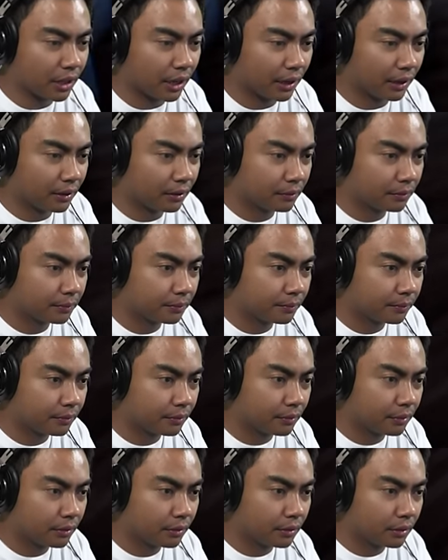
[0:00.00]
not.
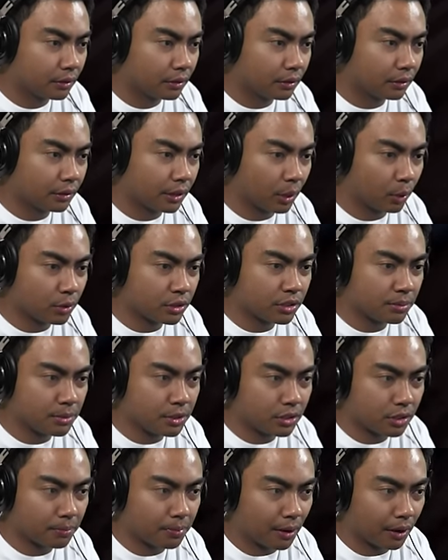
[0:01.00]
Okay, where's the
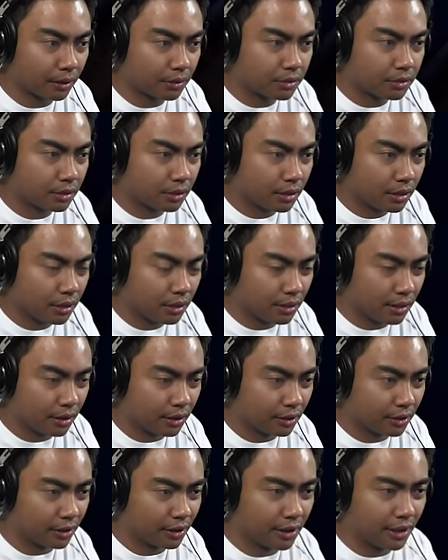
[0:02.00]
music box?
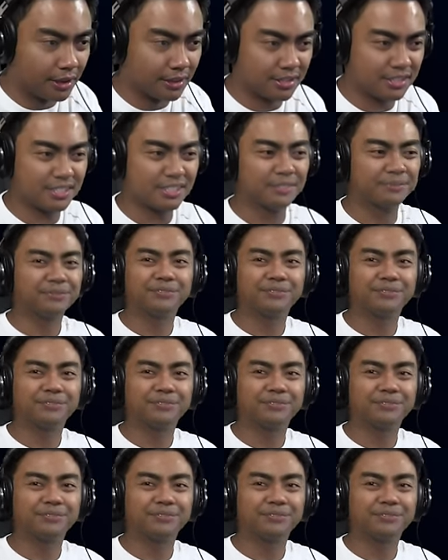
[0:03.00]
Here it is.